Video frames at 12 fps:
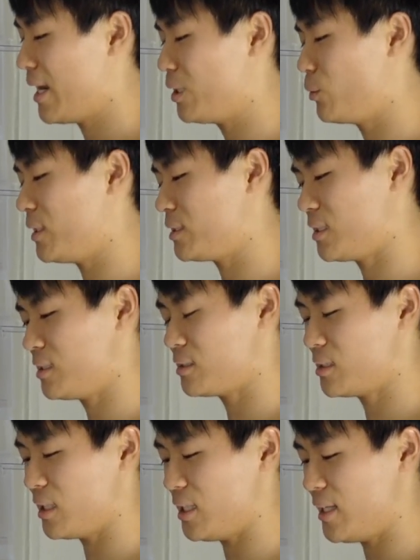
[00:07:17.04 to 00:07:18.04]
Anyways,
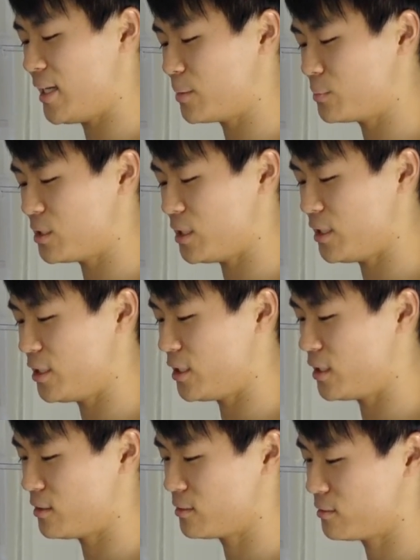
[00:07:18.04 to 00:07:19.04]
there's the E Ms
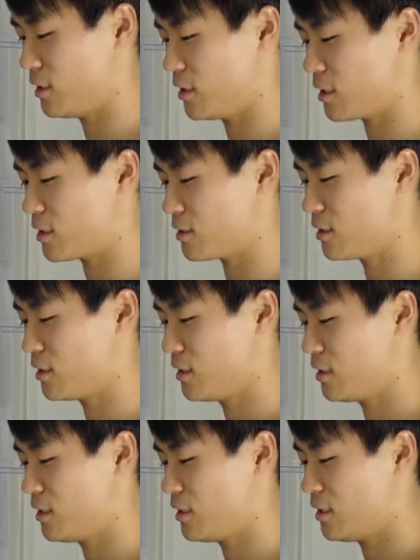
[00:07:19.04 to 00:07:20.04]
here. Is that a Brazil
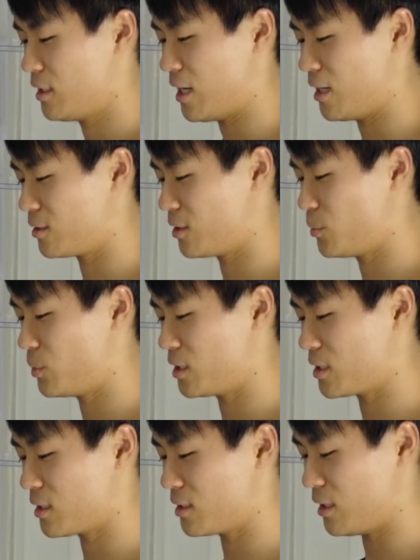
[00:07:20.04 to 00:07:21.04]
colorway? I don't know, but
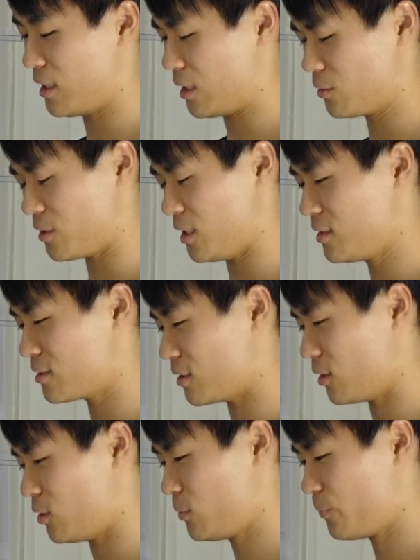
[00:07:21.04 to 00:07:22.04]
the, I don't think
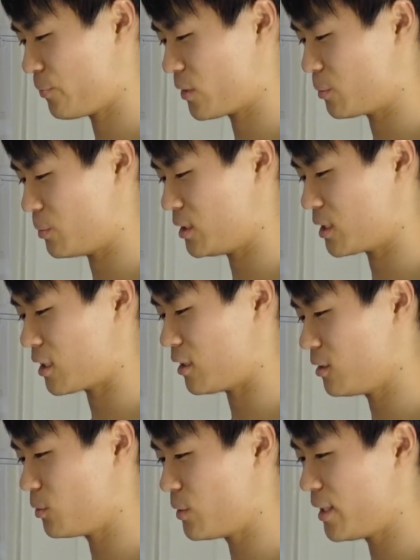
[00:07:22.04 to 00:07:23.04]
so. No. But the
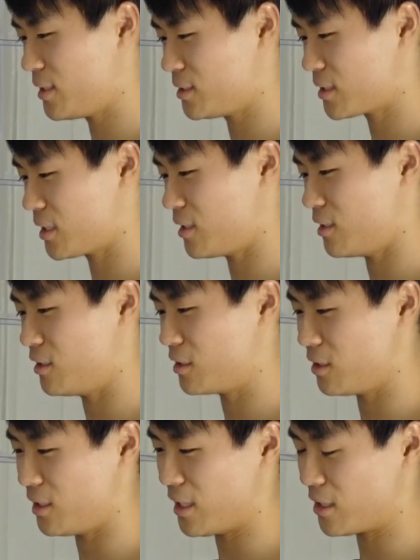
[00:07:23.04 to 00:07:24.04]
colorway is kind of
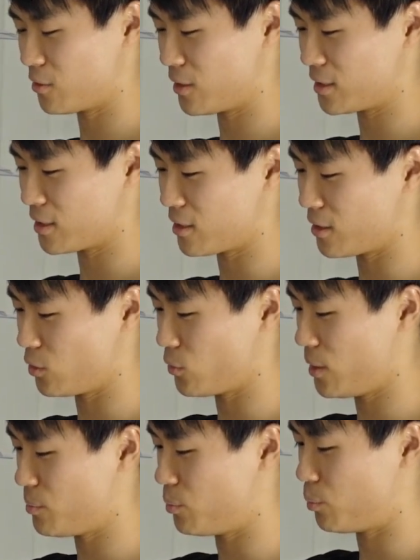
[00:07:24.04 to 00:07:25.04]
ugly. I don't like the
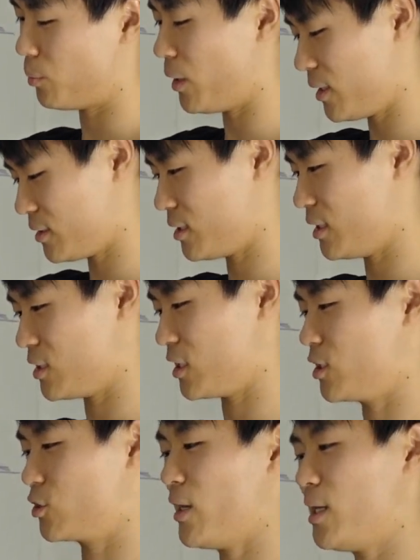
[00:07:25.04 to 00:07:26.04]
colorway, but it's a
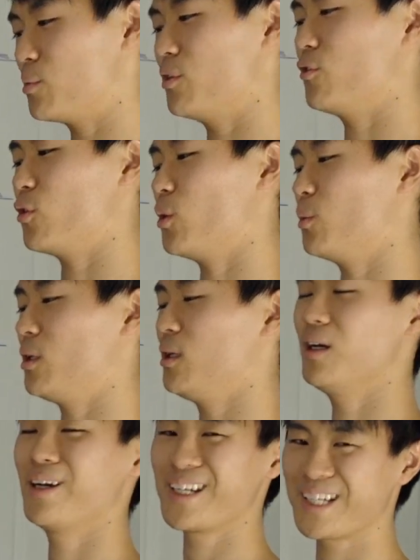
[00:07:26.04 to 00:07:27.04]
great performer.
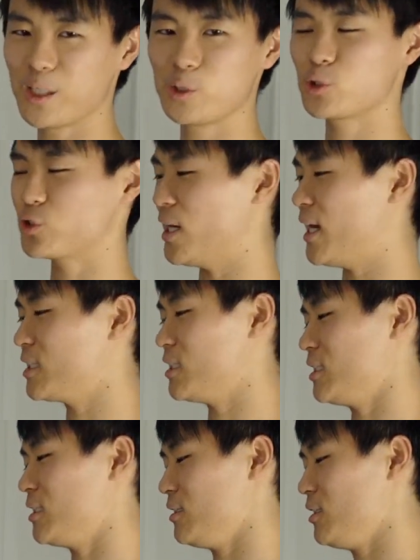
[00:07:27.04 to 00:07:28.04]
GOAT
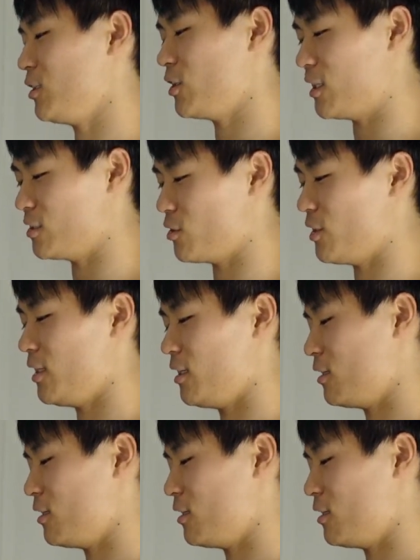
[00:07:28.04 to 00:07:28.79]
traction, you guys already